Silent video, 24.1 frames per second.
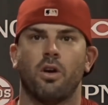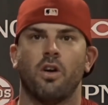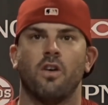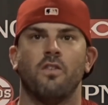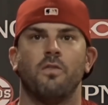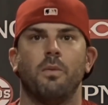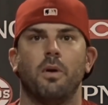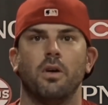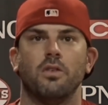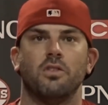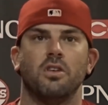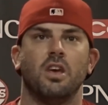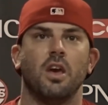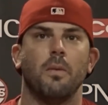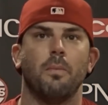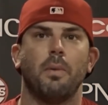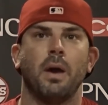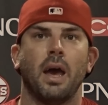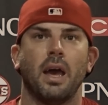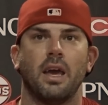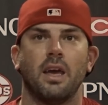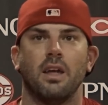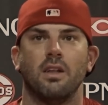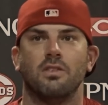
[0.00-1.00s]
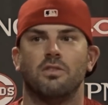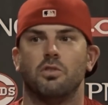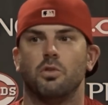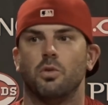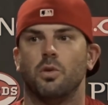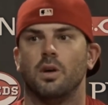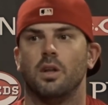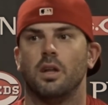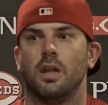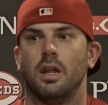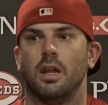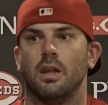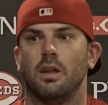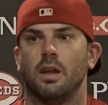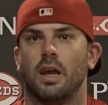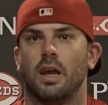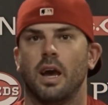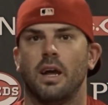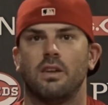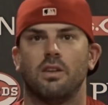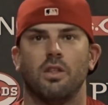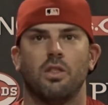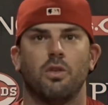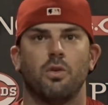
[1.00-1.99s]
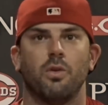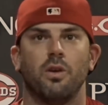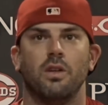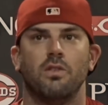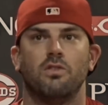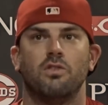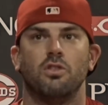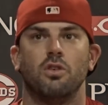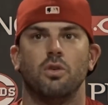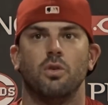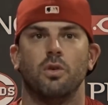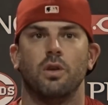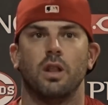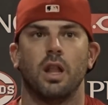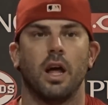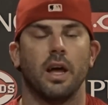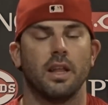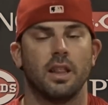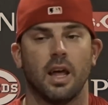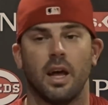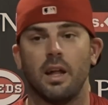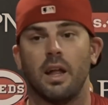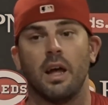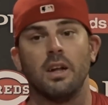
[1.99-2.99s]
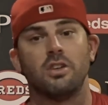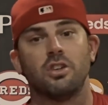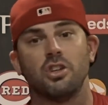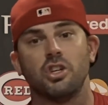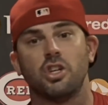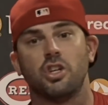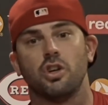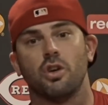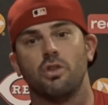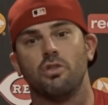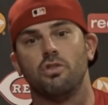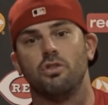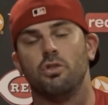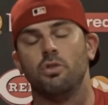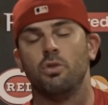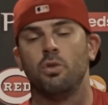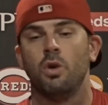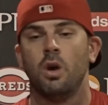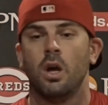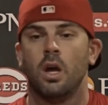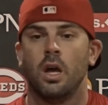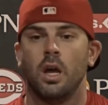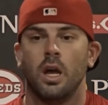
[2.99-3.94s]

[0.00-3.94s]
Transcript: curveball to get back into it and got to three and two, and like that that just shows you